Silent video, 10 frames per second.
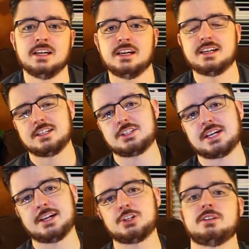and
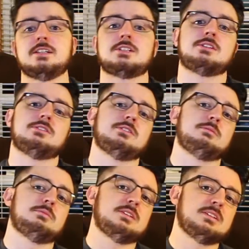exaggerates
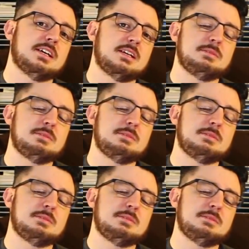them and kind